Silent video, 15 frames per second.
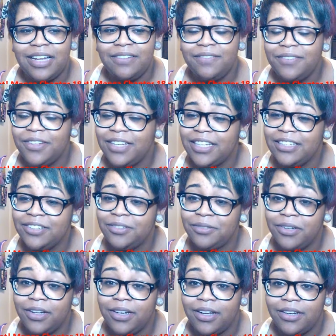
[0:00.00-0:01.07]
I feel like they're
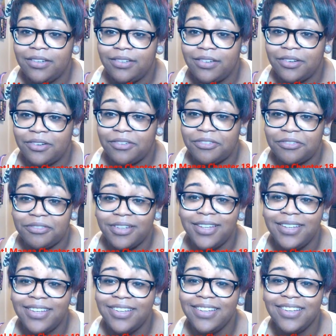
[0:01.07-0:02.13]
running out of stuff.
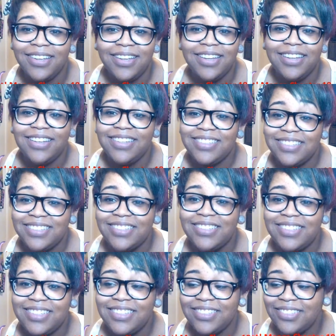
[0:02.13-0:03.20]
Because
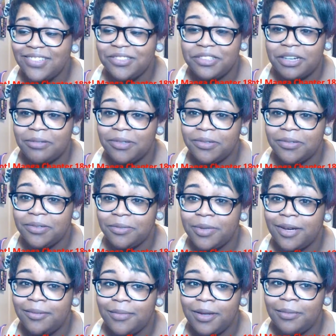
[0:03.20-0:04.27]
literally this whole chapter was
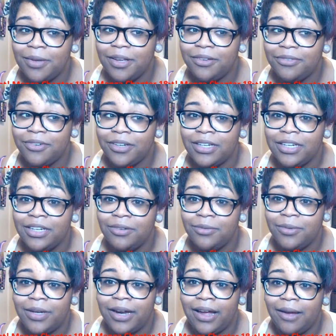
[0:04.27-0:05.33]
about Mei Mei forgetting
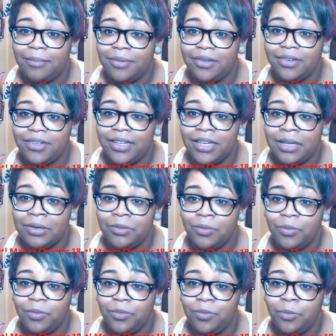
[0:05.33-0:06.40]
what happened
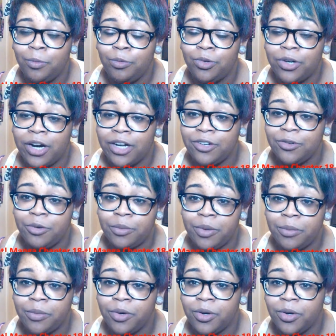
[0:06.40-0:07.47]
and trying to
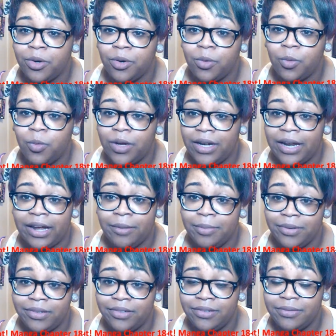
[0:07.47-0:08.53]
remember what
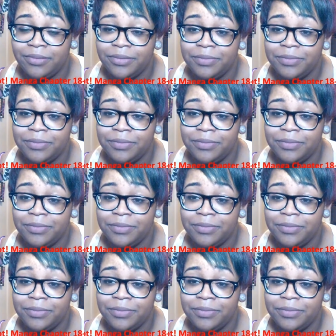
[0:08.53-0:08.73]
happened.